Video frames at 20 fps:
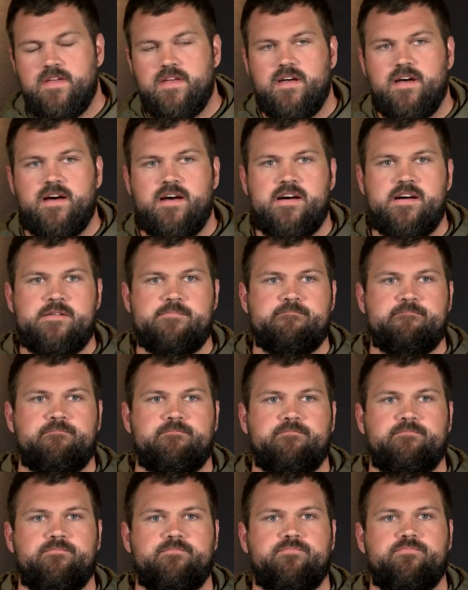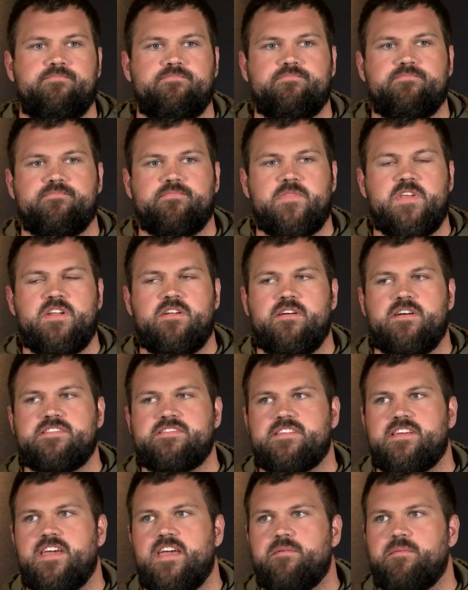Um, you know,
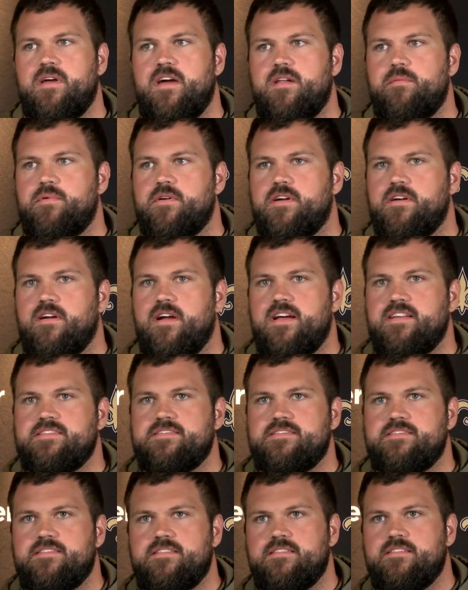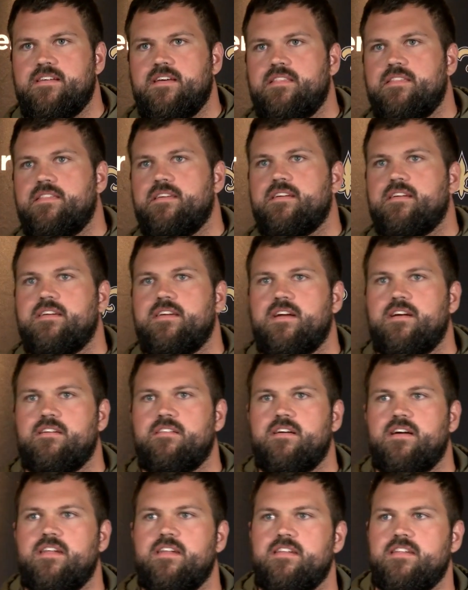as the game kind of progressed, I think
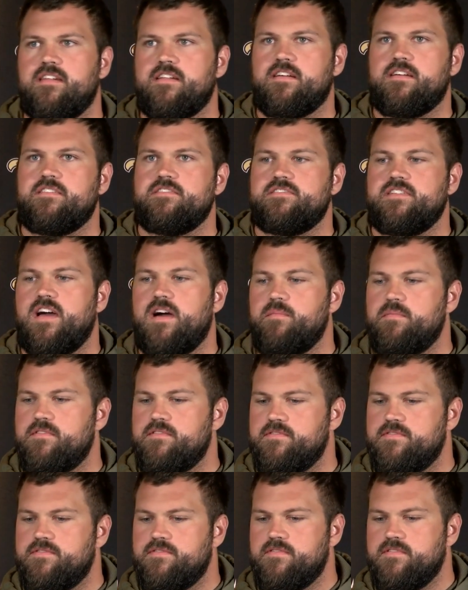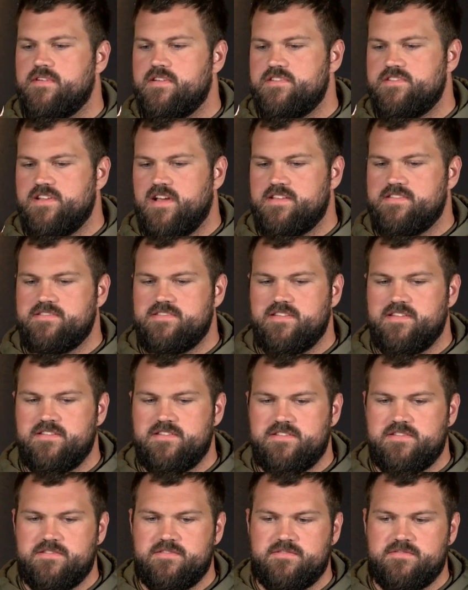Carolina did a good job of
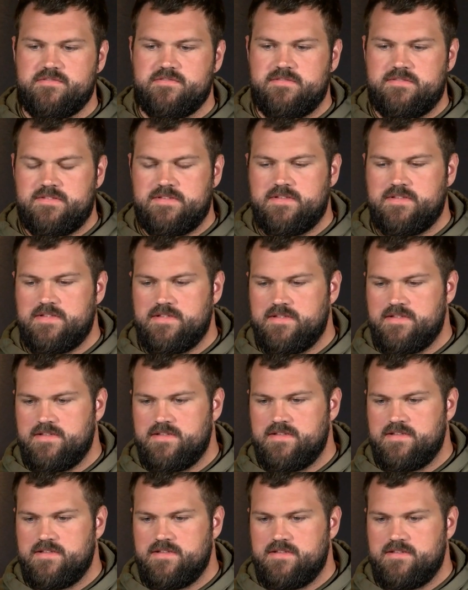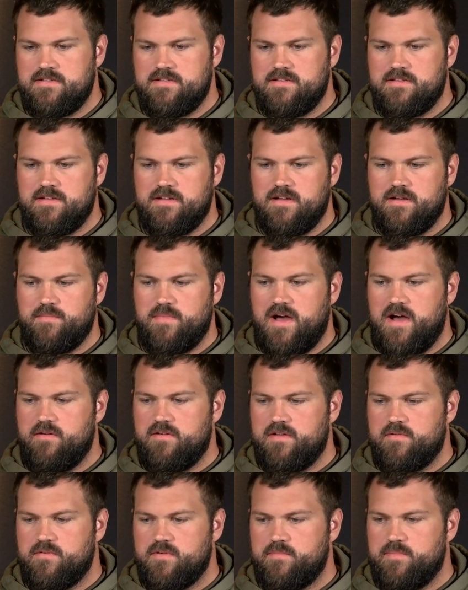adjusting to um, how
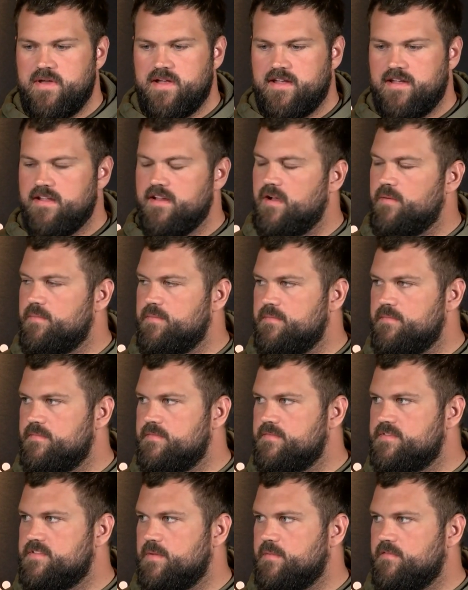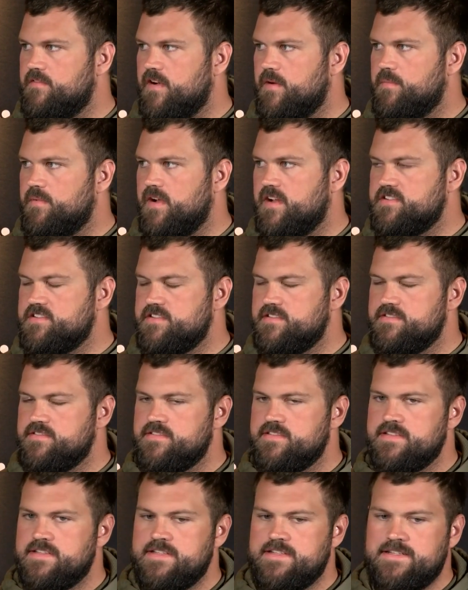we were picking up some of our
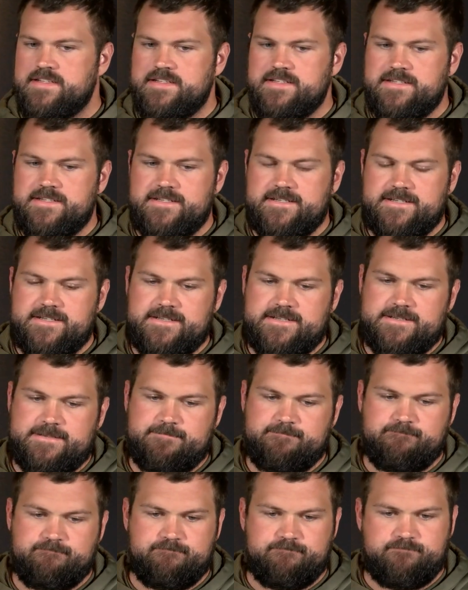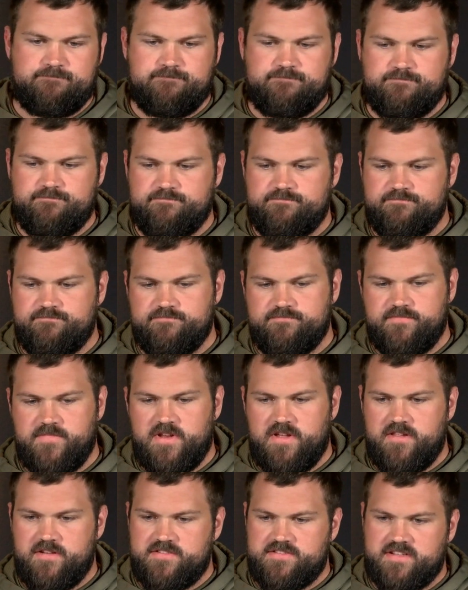pressures. Um, you
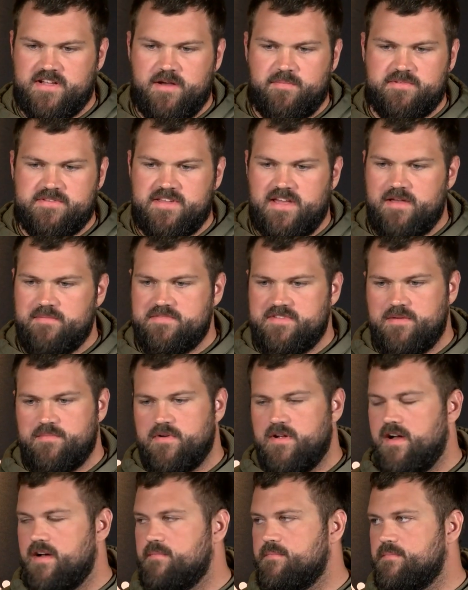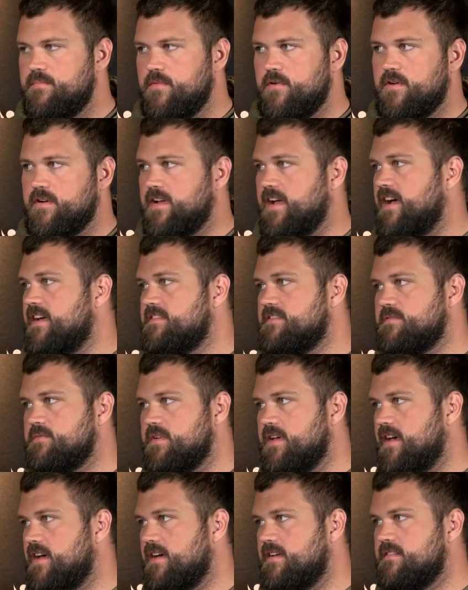know, there's a couple times they brought more guys than
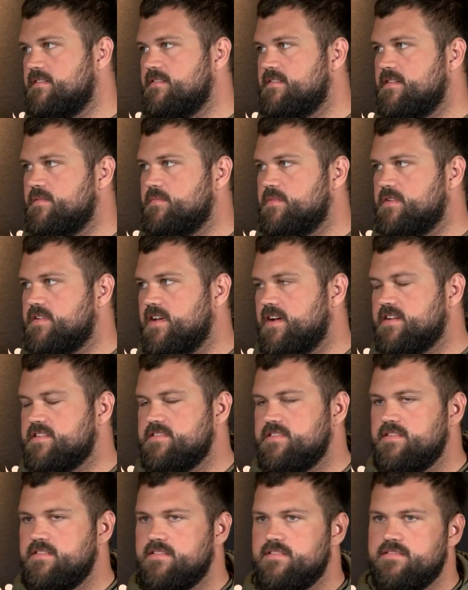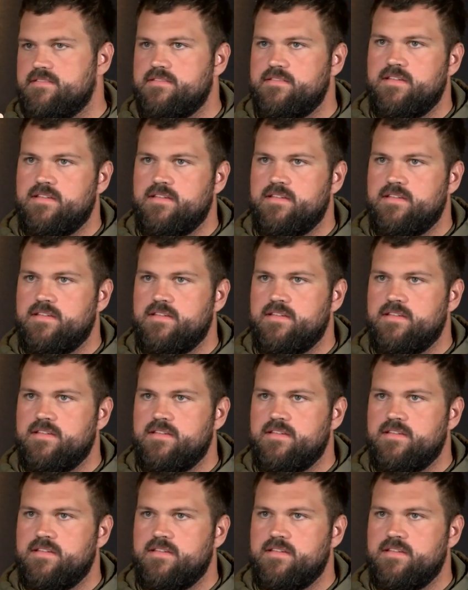we had in protection,